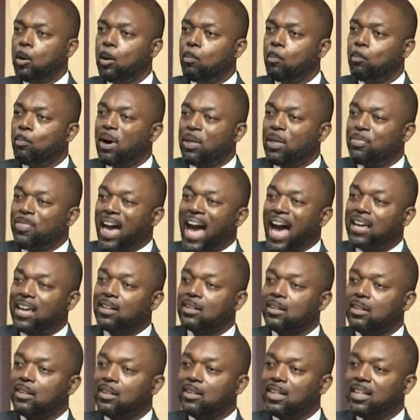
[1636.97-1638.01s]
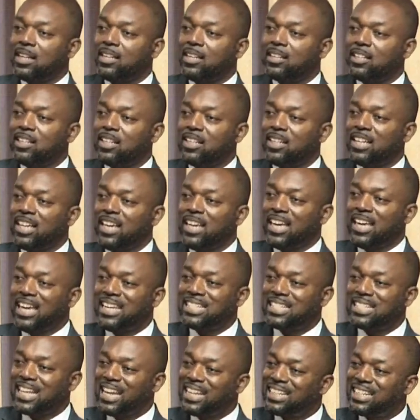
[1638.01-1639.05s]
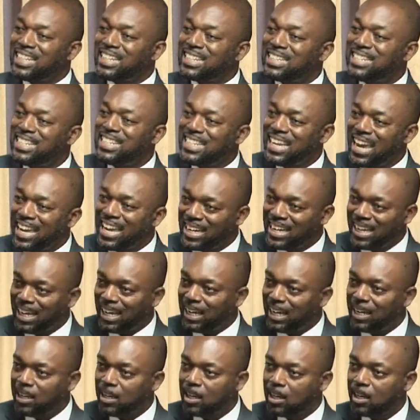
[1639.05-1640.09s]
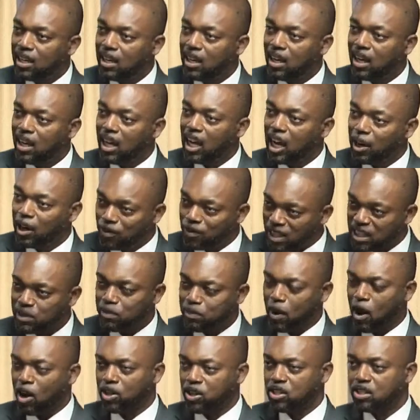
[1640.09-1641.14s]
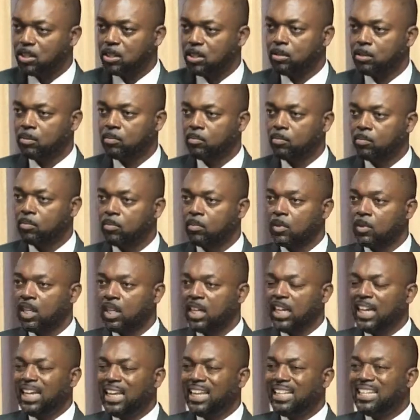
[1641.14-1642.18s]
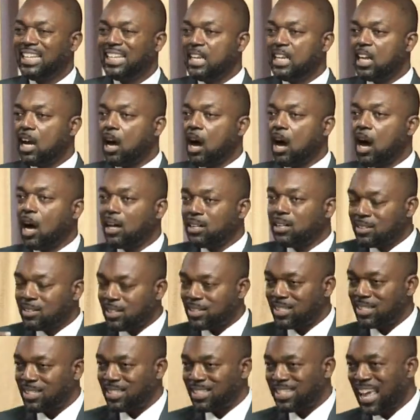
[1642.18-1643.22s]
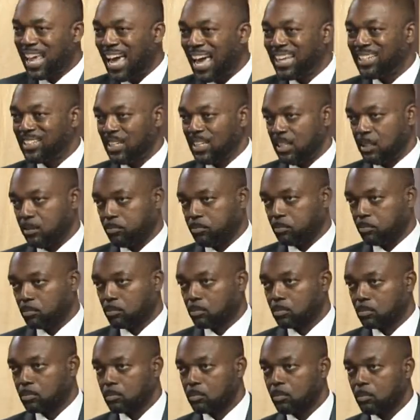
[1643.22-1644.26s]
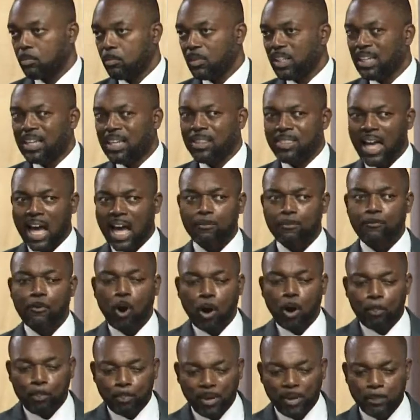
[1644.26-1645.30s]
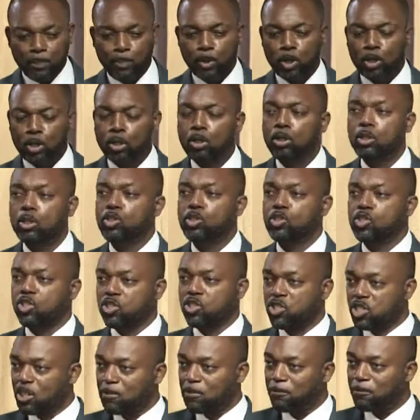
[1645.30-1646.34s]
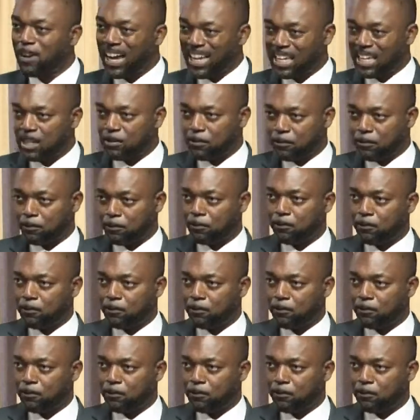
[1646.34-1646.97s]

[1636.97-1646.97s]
But that is in the DNA of this party. The understanding that for people to survive,